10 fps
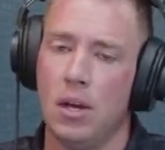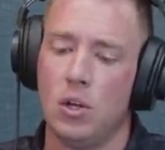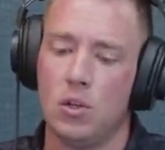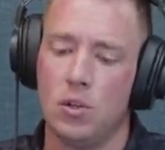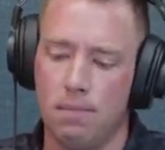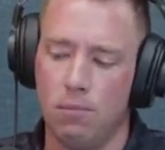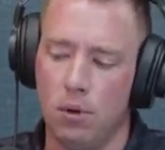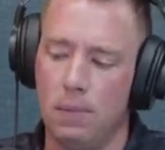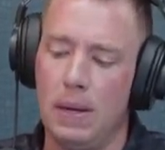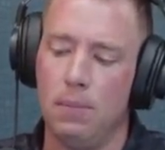so that
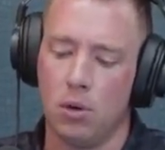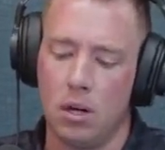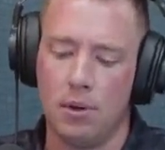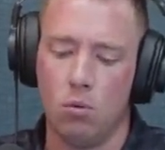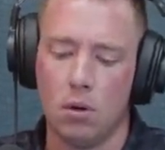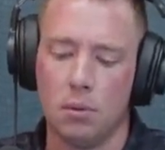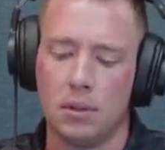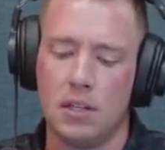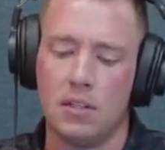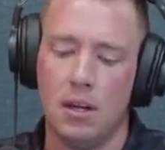when people are coming to work
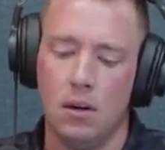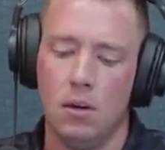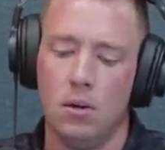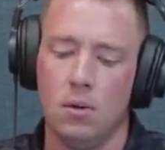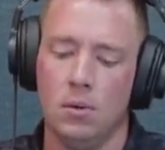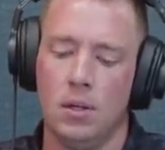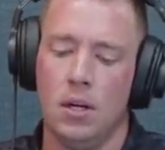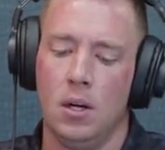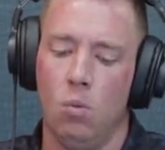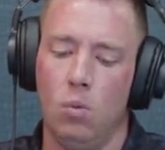with us, they know
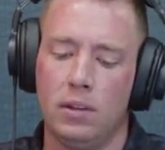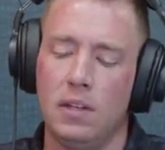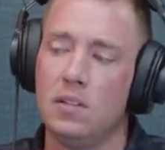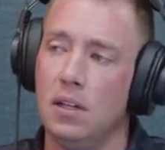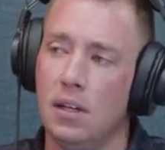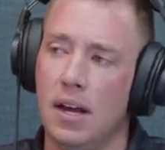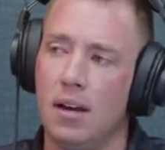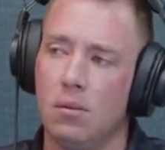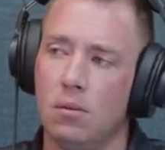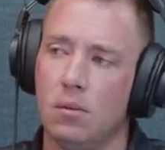what they see
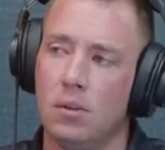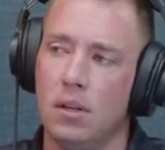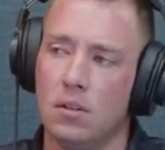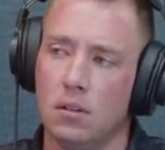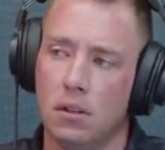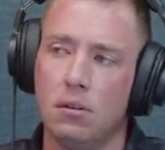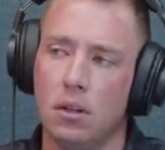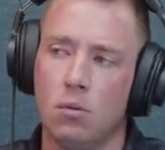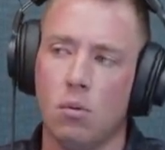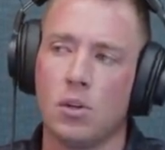now is
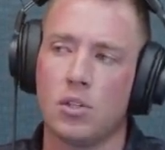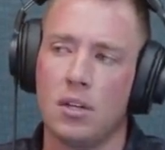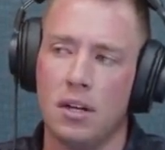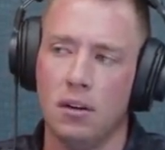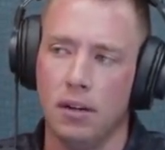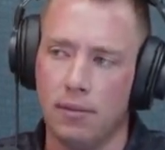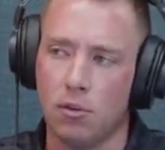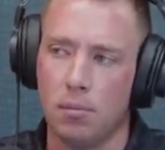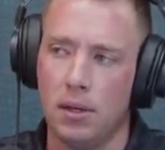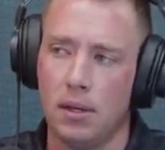literally the worst it'll
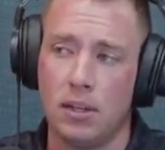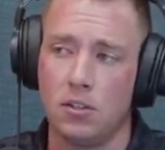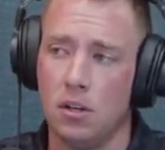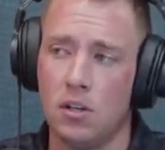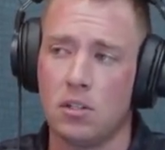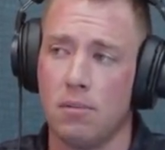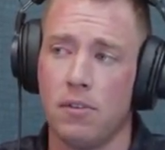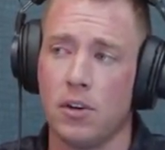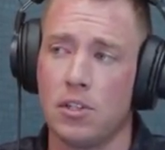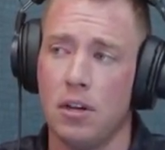ever be. Yeah. As good as some
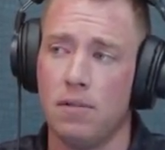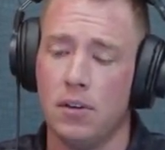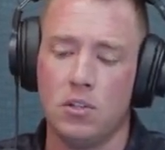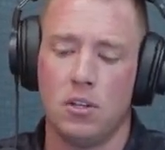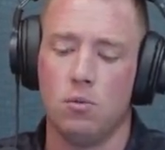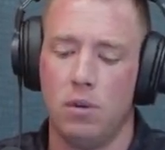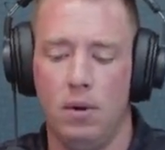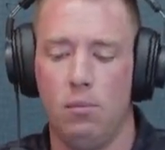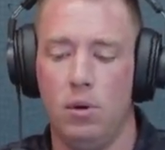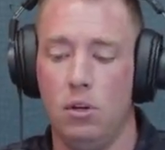of our stuff is, because we
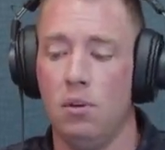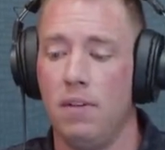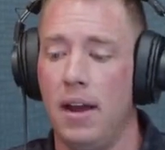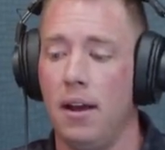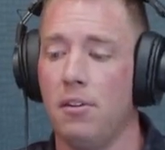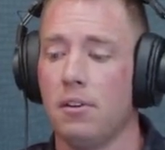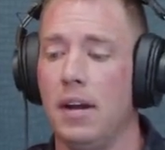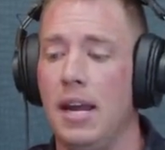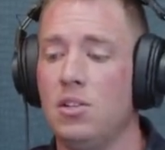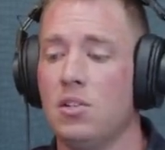do invite other
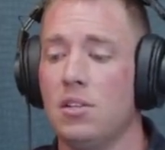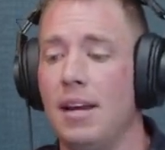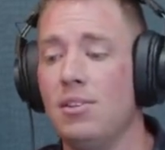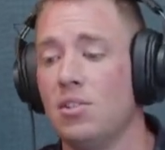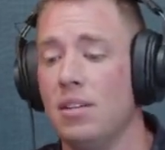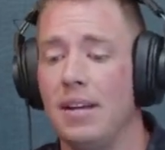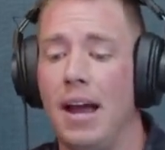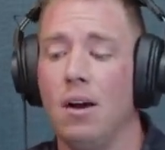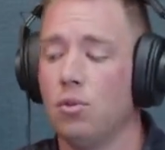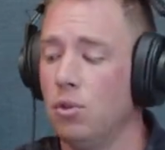agents and agencies
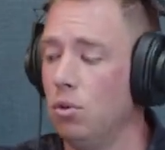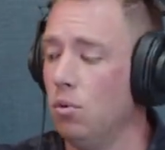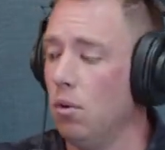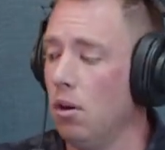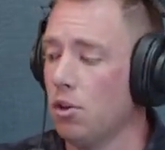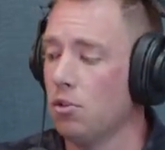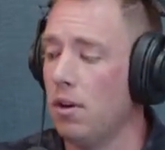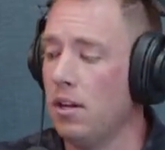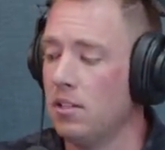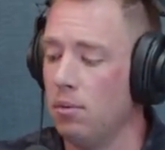out to our
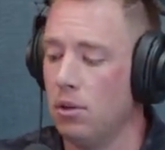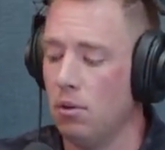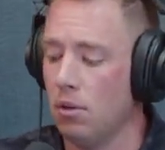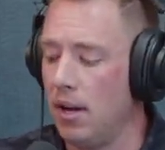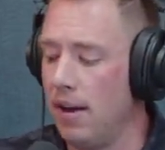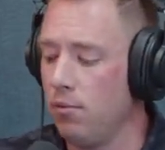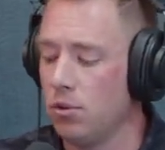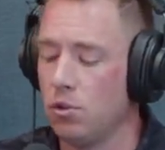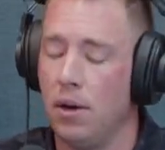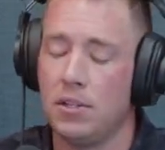trainings that we do, our live
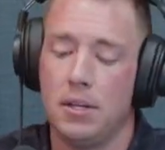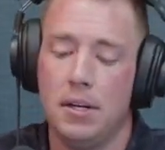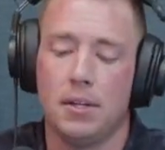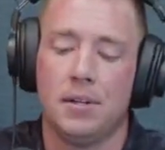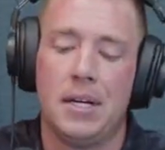ones twice a year.